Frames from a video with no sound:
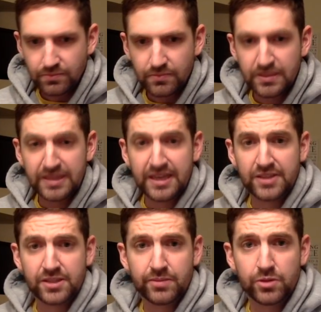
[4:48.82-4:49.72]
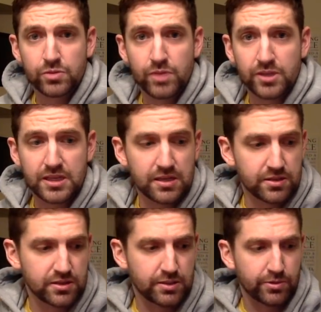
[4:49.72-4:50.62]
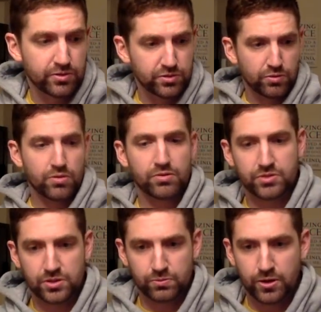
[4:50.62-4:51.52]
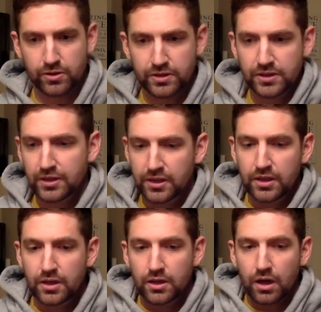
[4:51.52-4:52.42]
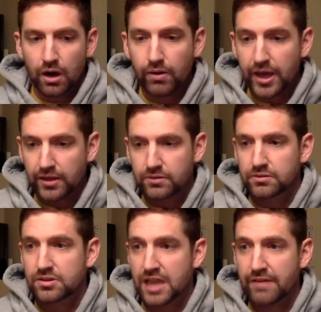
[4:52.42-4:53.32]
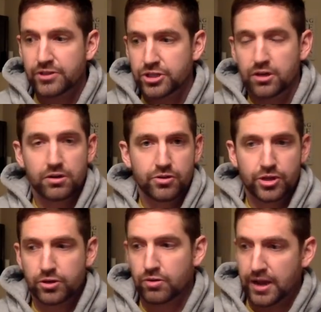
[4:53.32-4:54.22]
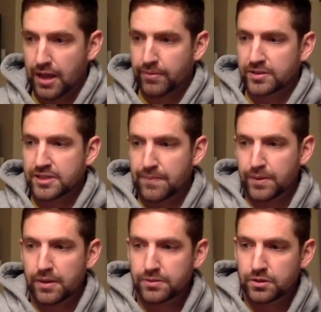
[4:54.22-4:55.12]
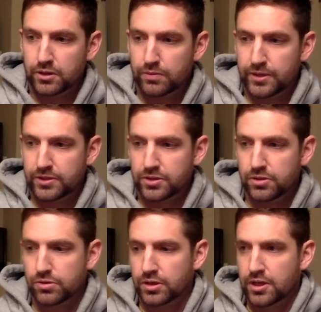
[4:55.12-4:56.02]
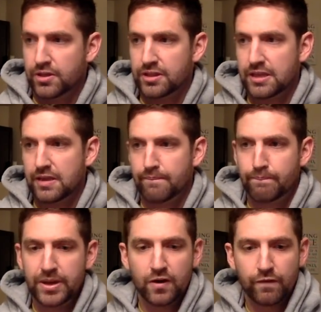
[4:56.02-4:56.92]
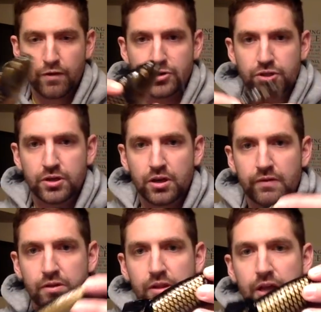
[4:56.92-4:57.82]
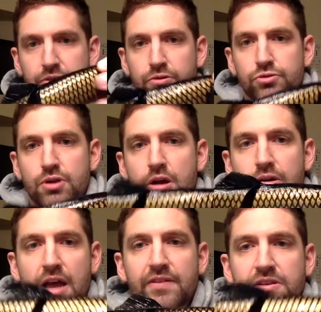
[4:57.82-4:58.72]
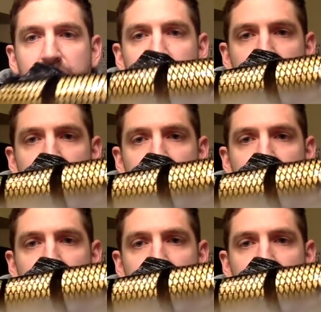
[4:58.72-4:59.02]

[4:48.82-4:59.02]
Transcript: You can catch some of those muskies and some of those northerns as well. All right, Savage Gear, they're great. I'm going to step it up a little bit to the bigger version of the line through trout, and obviously